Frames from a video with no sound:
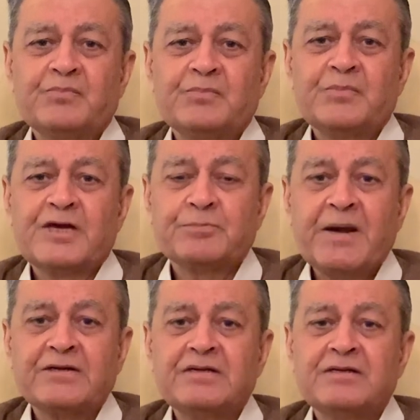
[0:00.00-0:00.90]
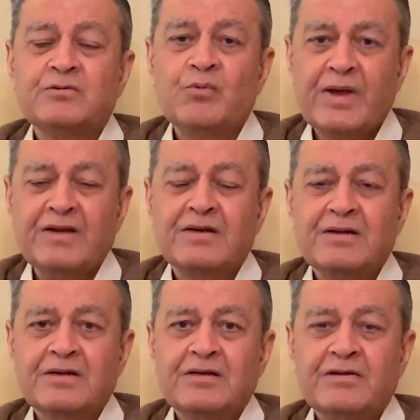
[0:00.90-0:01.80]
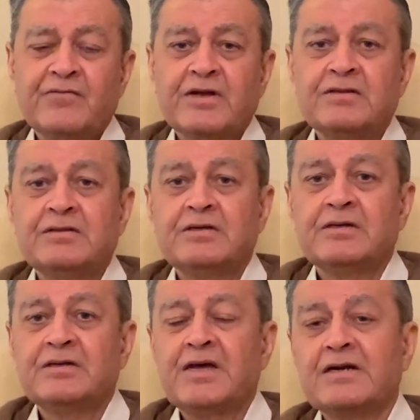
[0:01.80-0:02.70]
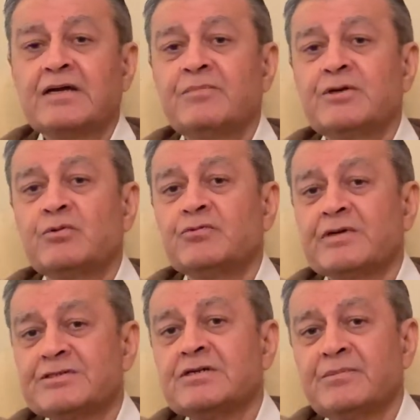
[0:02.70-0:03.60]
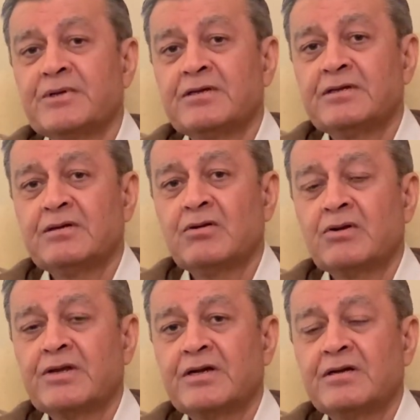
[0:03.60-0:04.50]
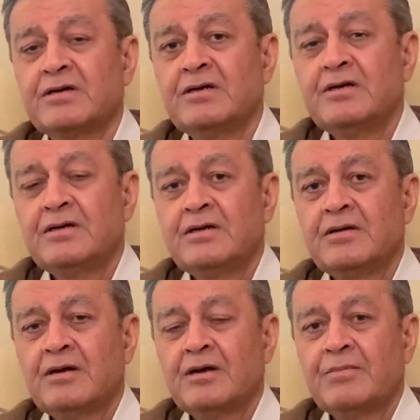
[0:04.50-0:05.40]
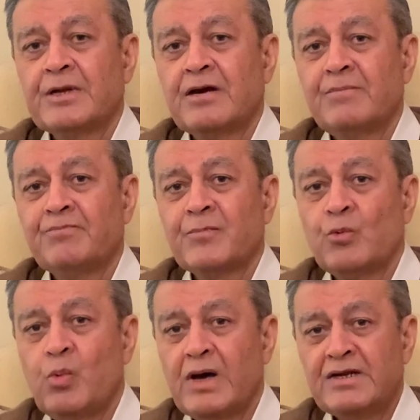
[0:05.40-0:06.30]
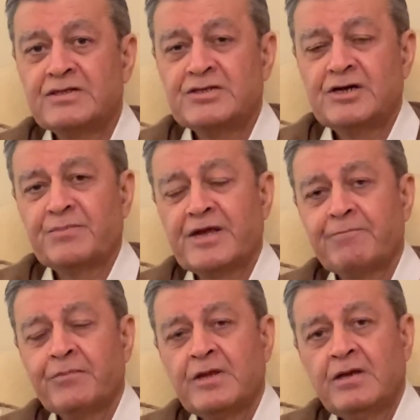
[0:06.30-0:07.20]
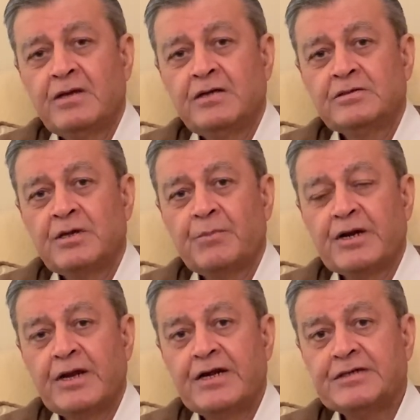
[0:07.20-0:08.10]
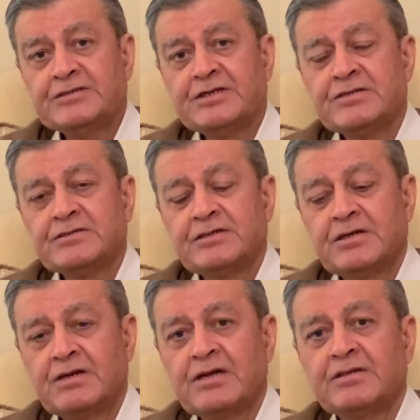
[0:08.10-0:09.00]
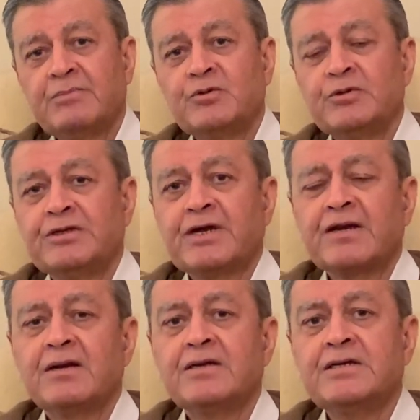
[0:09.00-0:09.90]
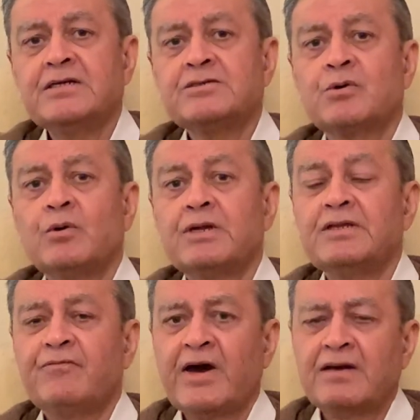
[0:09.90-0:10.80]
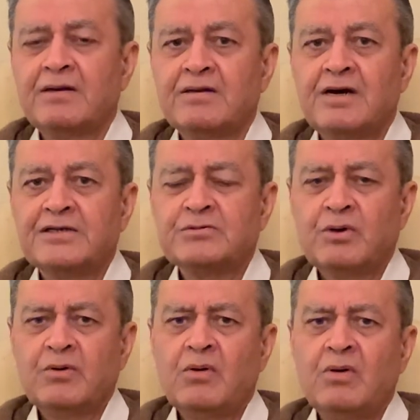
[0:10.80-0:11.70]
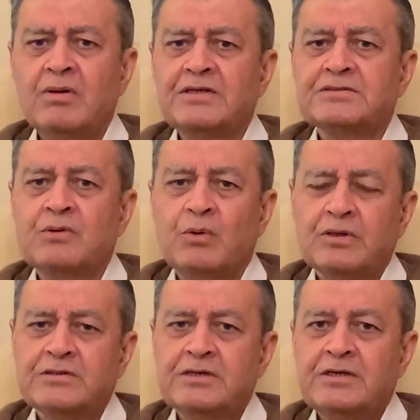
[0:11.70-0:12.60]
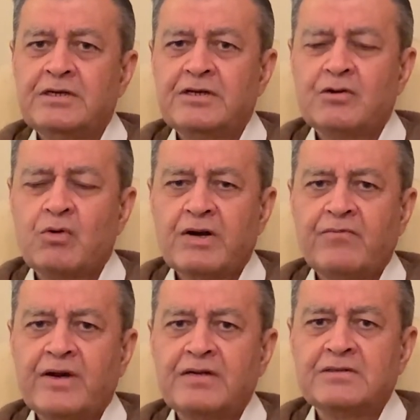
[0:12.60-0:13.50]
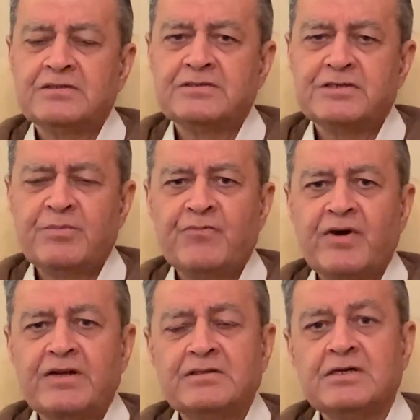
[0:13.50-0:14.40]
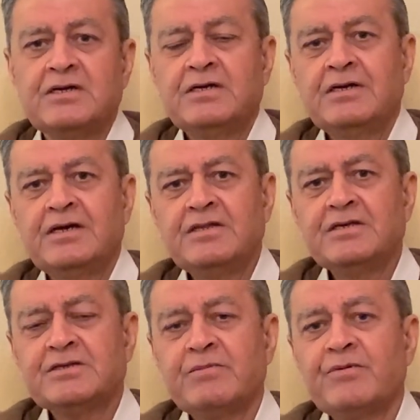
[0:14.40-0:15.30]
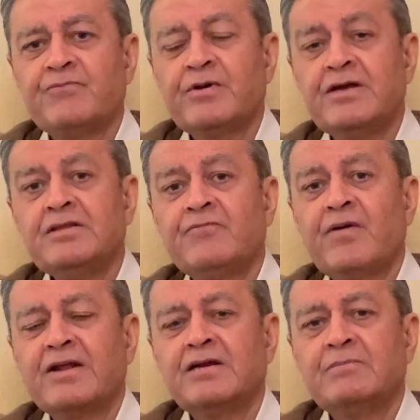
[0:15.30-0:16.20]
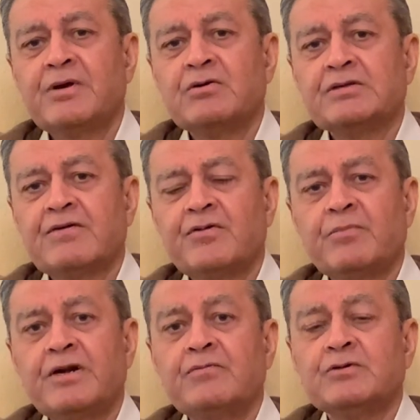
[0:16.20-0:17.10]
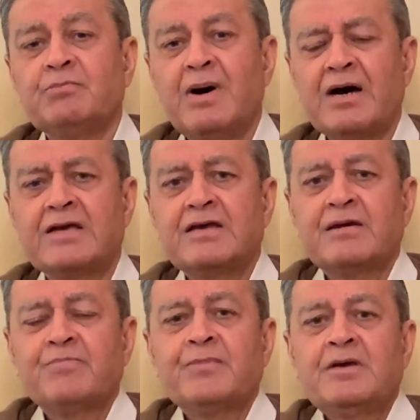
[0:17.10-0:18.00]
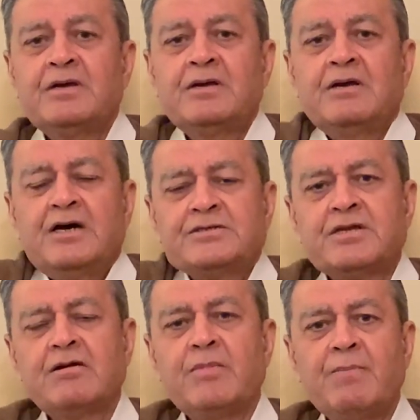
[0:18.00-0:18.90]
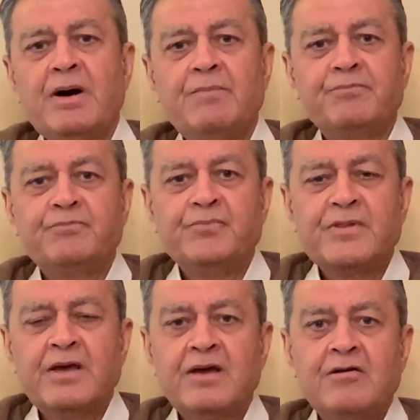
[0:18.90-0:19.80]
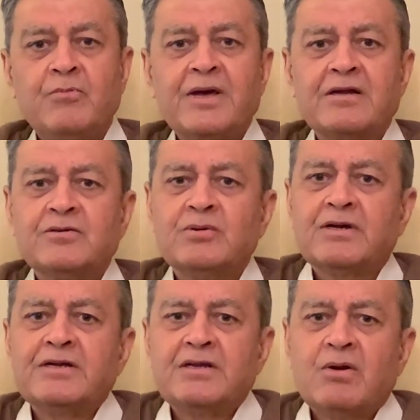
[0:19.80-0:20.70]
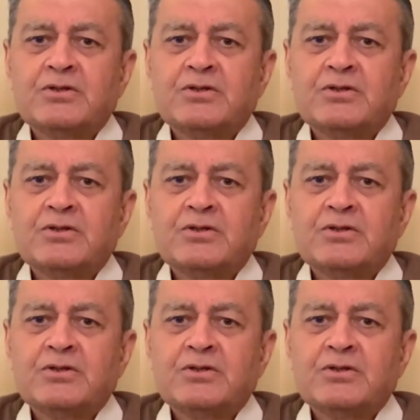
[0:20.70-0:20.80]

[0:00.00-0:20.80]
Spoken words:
expecting to win. In fact, at that time it was West Germany. They had not yet become one Germany. But 86, he led them to the title. He didn't score in the final. I saw all his goals in quarterfinals and semi-finals. In the final, because everybody was marking him, I still remember Diego Maradona did not